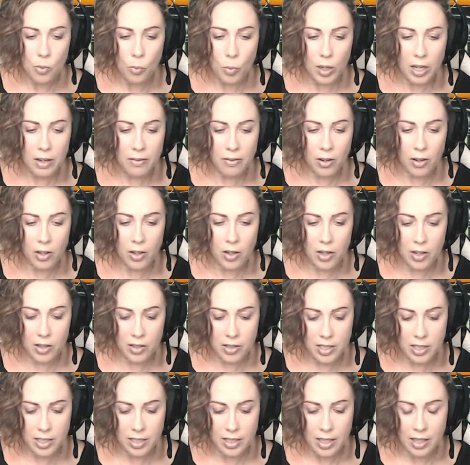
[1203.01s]
We've, We've
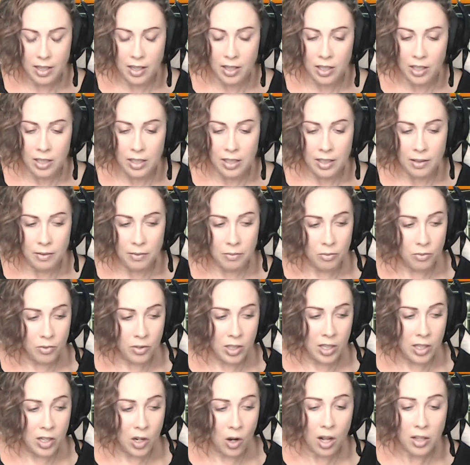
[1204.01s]
earned,
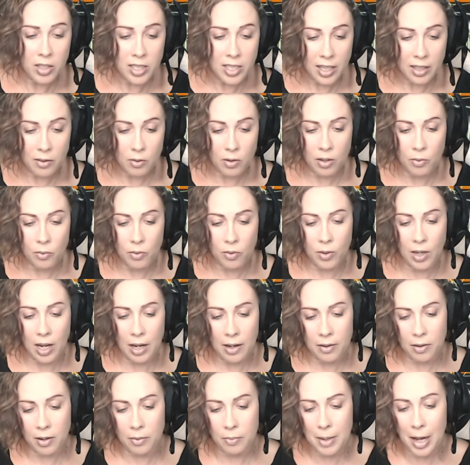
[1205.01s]
you know, I'll tell
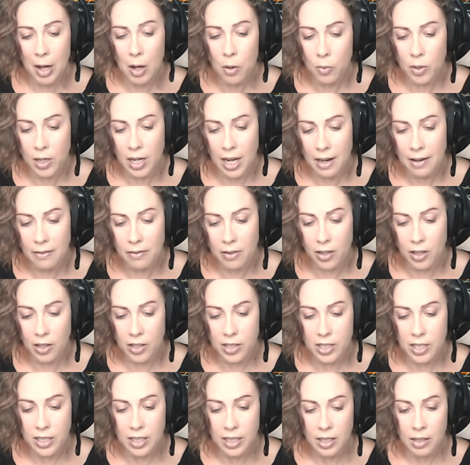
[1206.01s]
uh, about, uh, about what I've
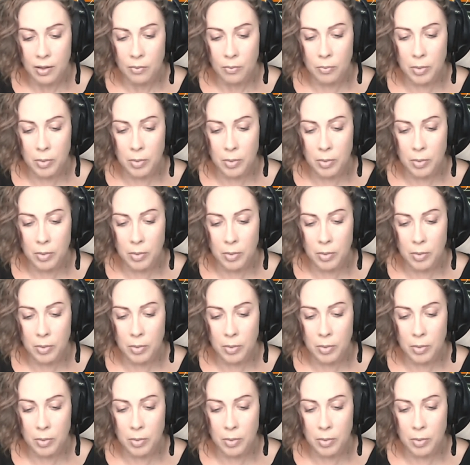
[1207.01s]
earned,